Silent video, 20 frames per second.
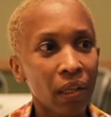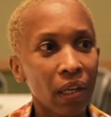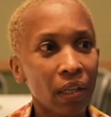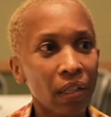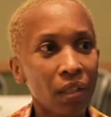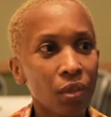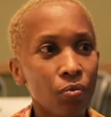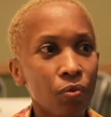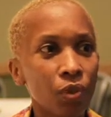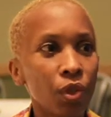
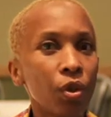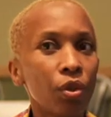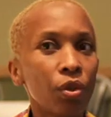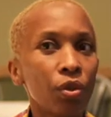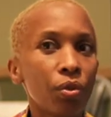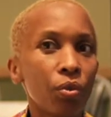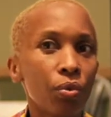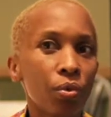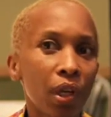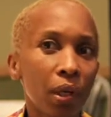And we
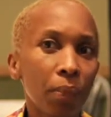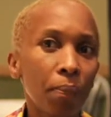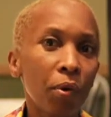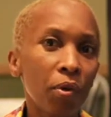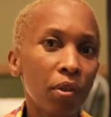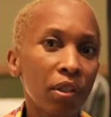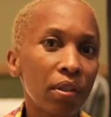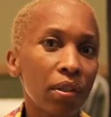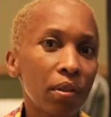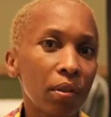all know that
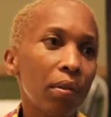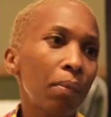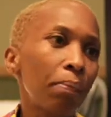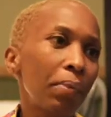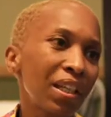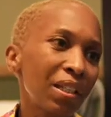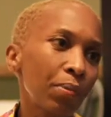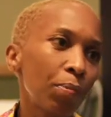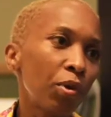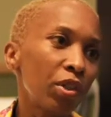the
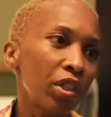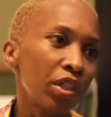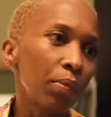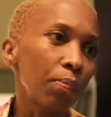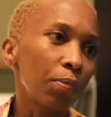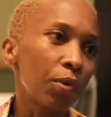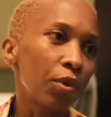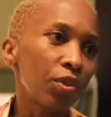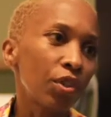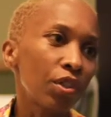best
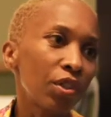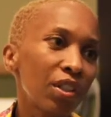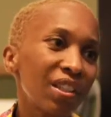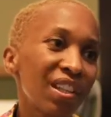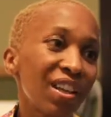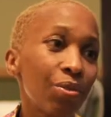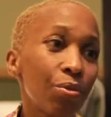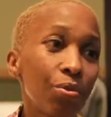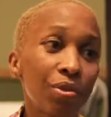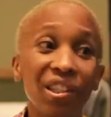policy
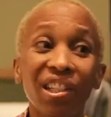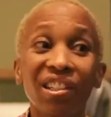processes are those